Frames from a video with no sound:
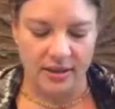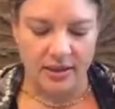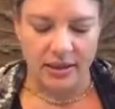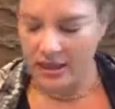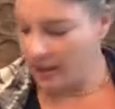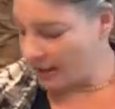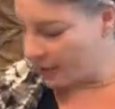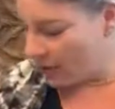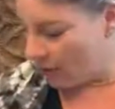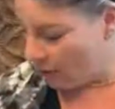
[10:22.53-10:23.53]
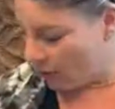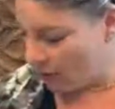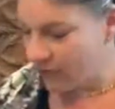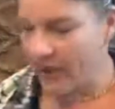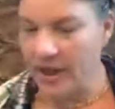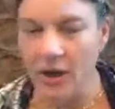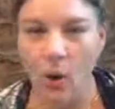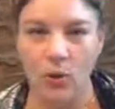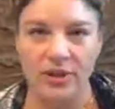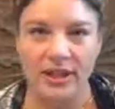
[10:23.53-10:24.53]
And let go of any
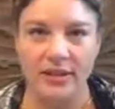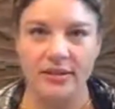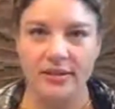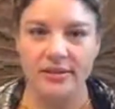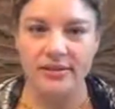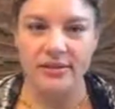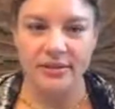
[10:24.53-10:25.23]
holdings,